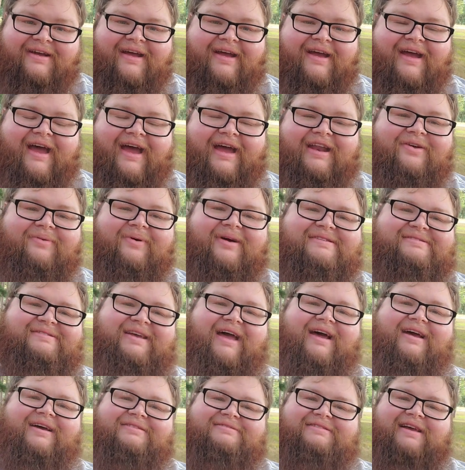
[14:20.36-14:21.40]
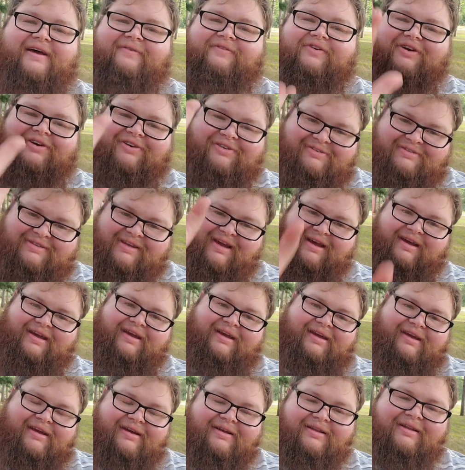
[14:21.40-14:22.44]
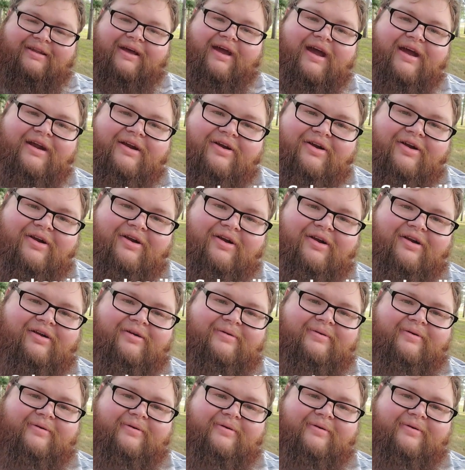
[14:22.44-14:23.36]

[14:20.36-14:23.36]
Anyways, guys, have a good day. Later,